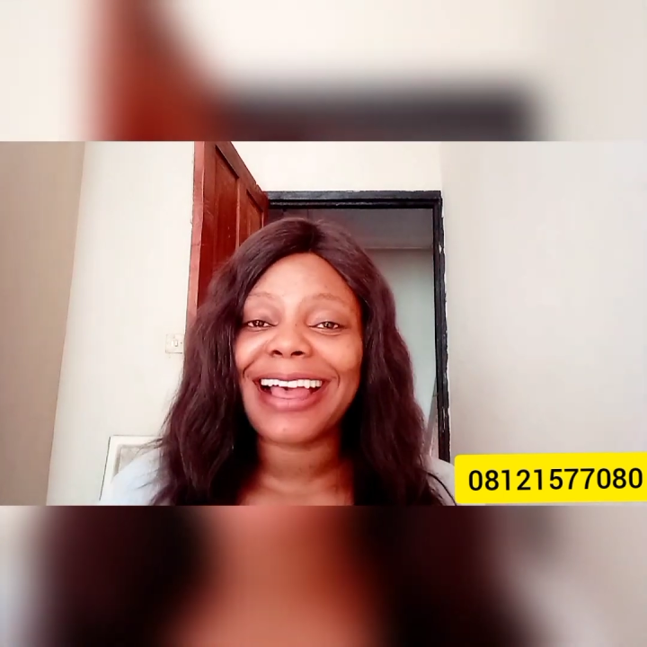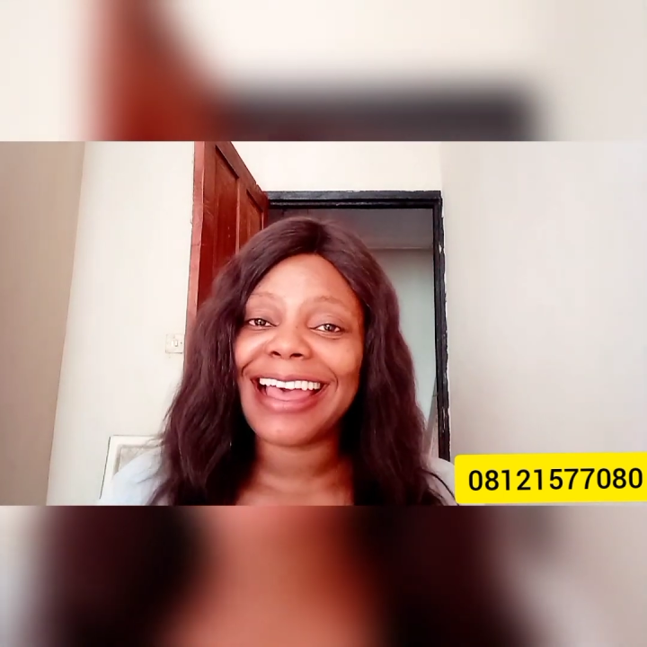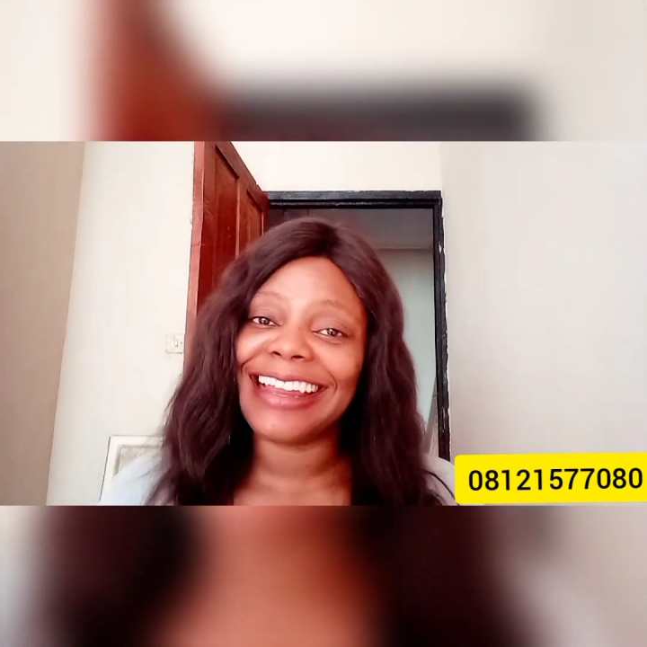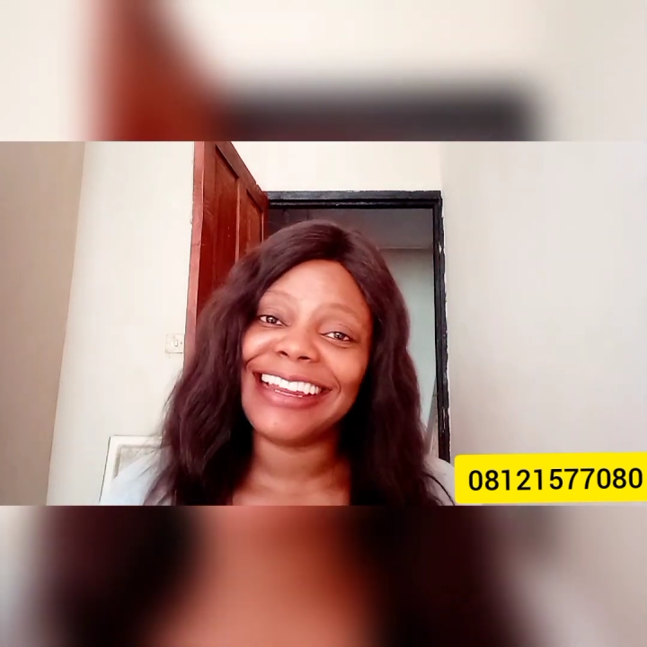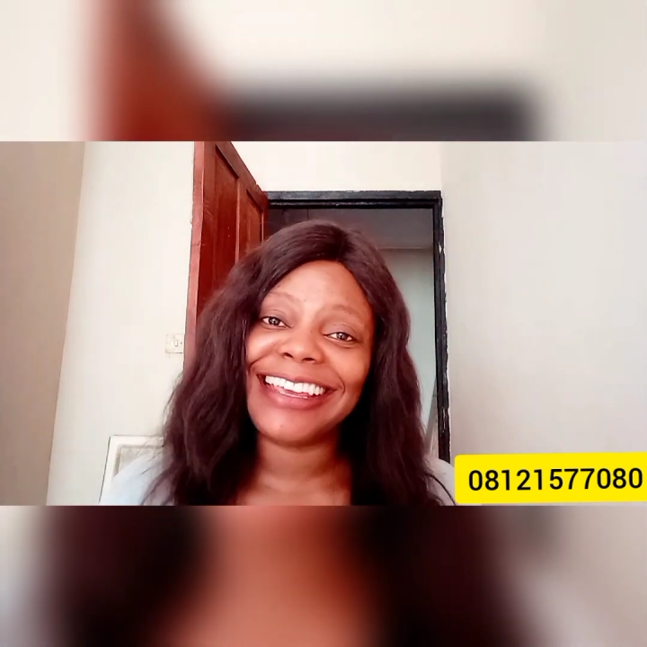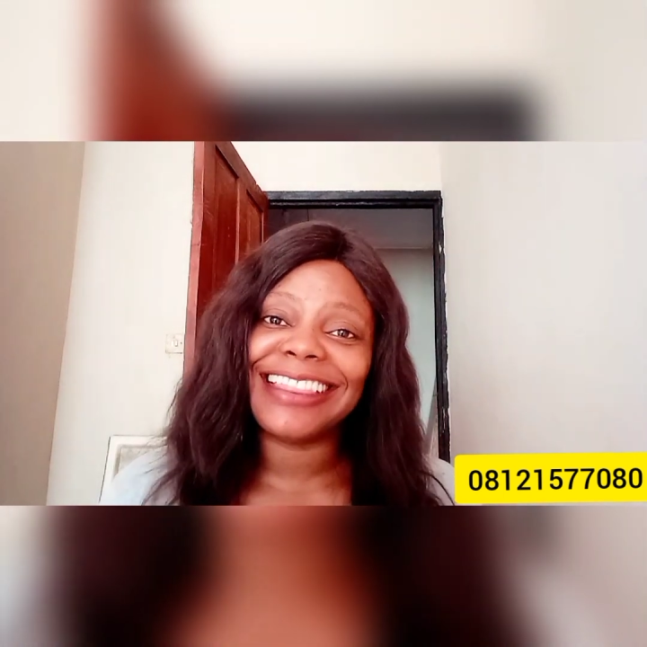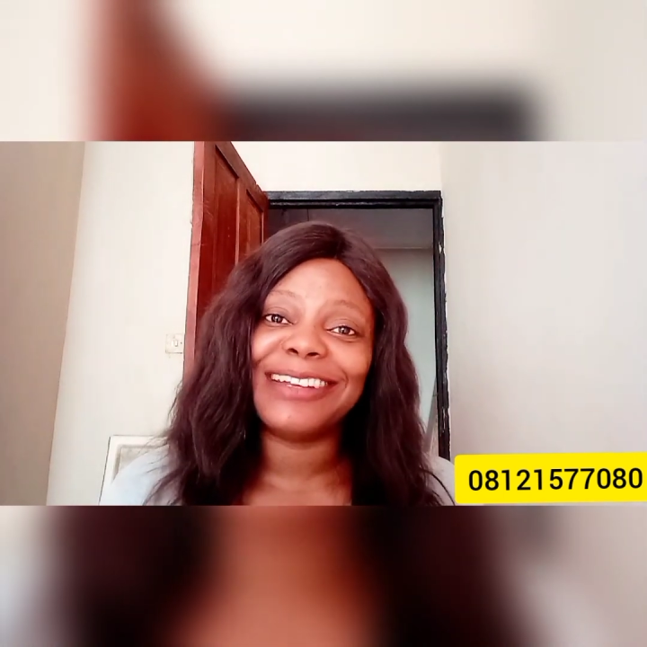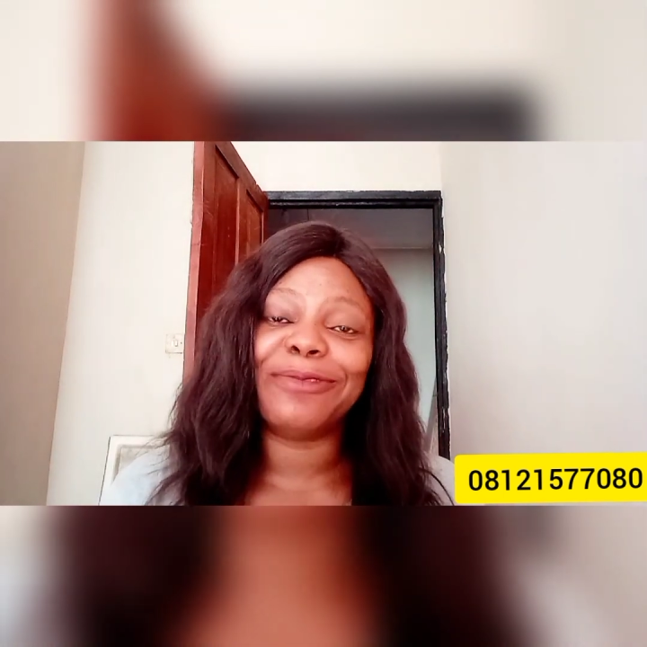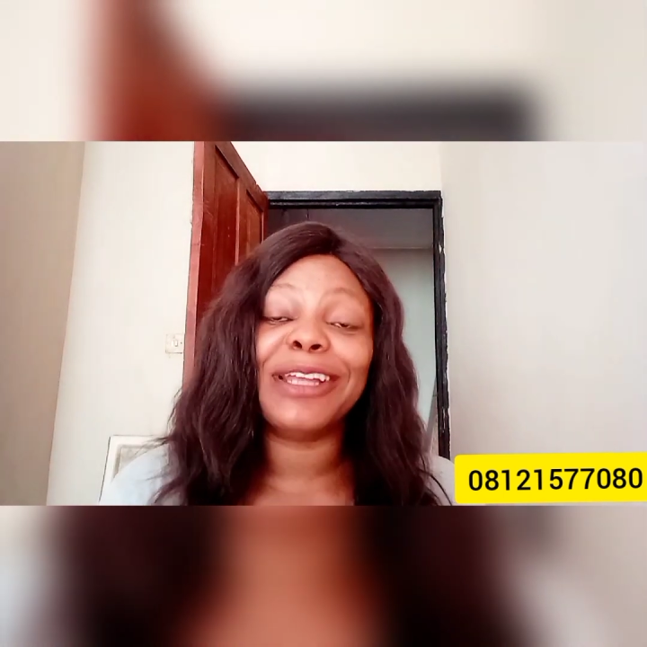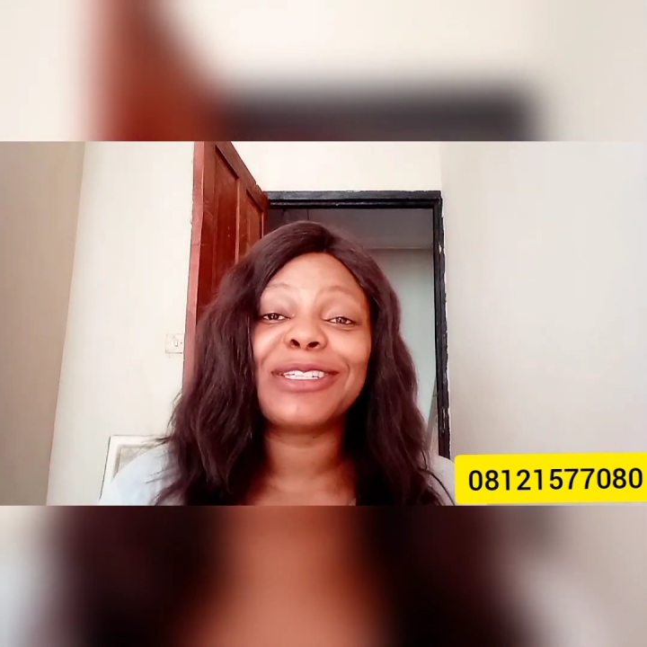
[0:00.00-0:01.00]
kindly hit
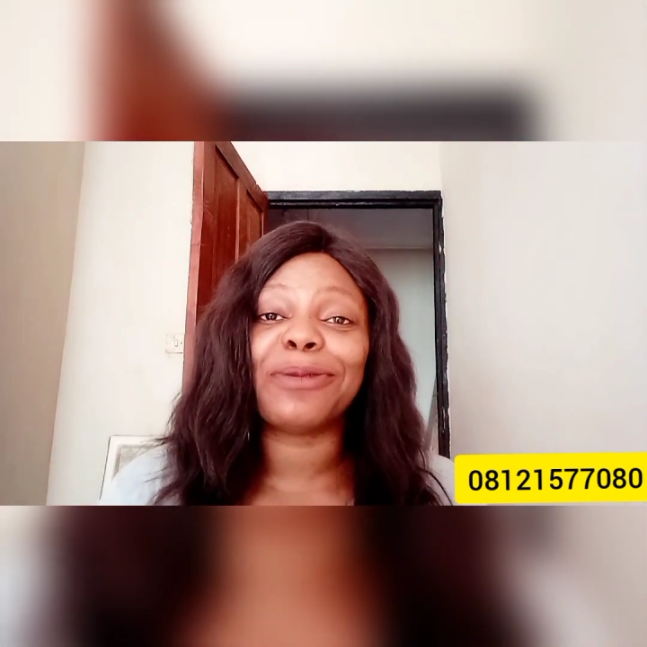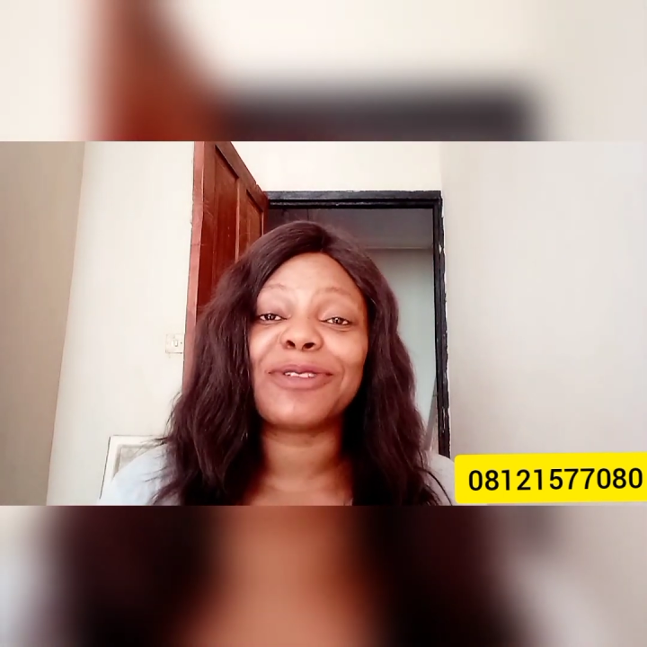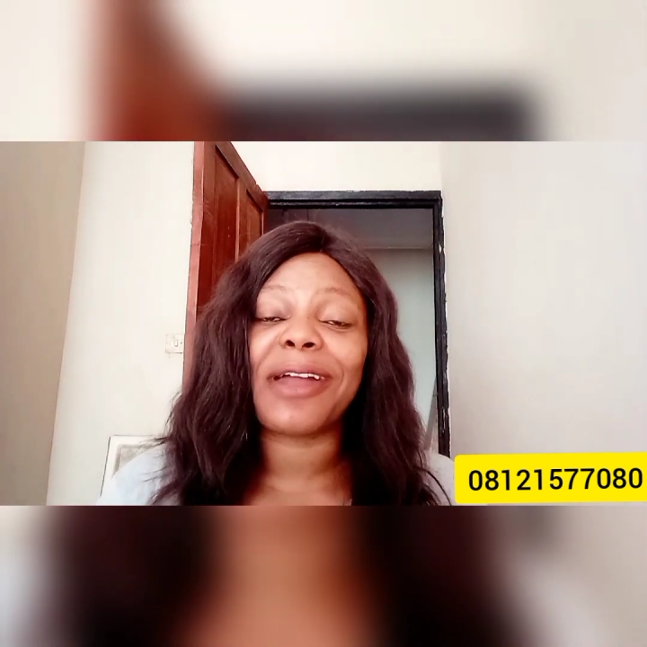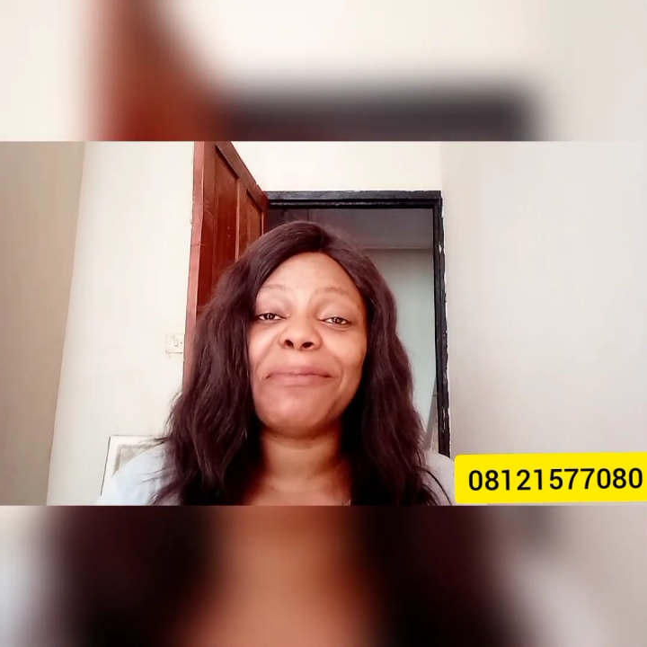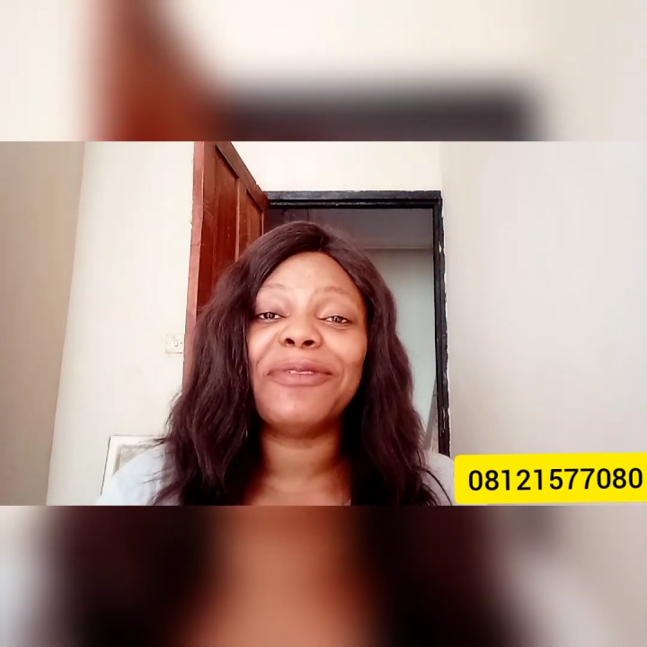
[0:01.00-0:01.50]
the red subscribe